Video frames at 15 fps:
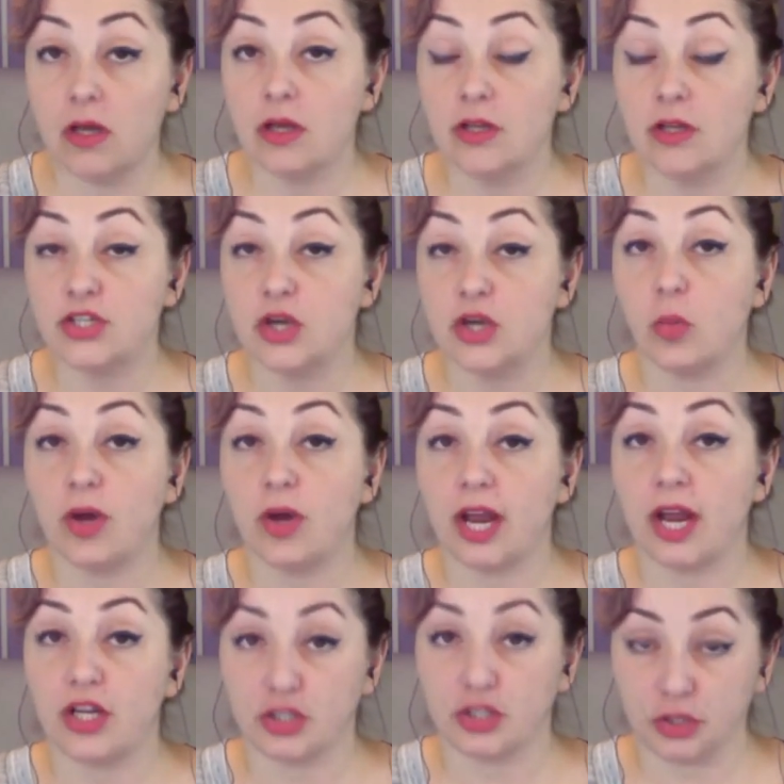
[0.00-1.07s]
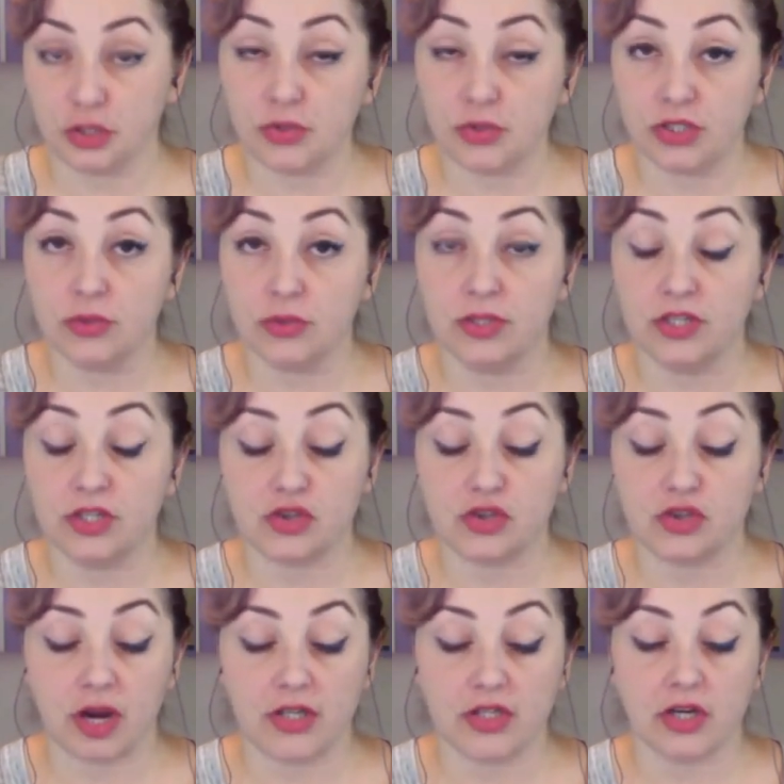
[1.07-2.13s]
So what I do is
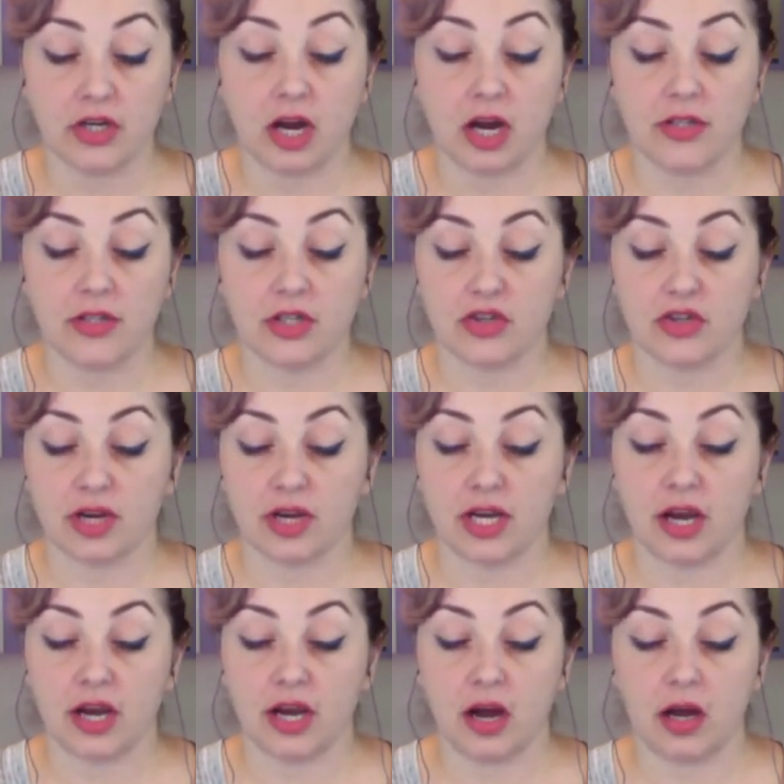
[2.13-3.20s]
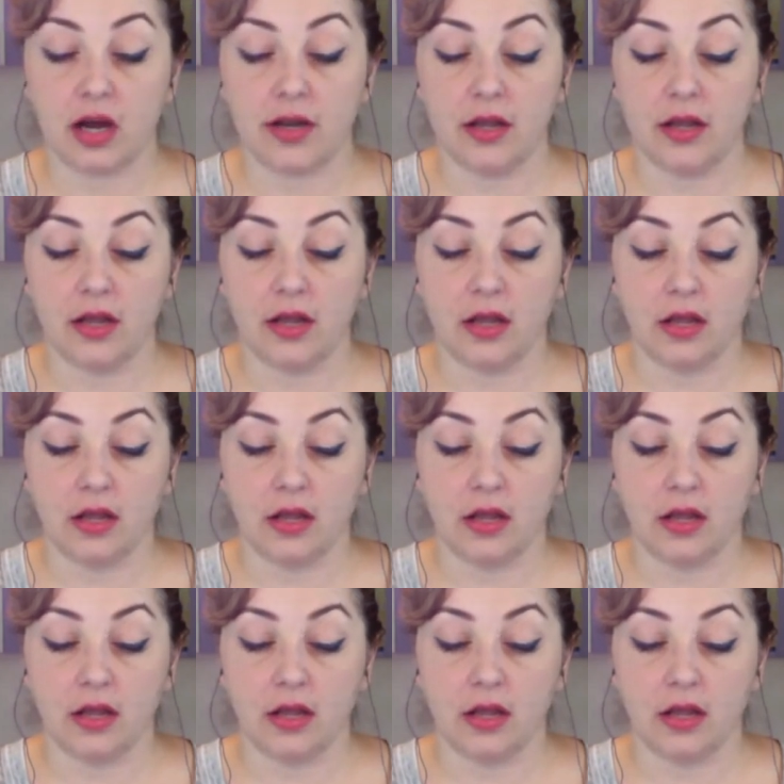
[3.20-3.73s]
try to concentrate on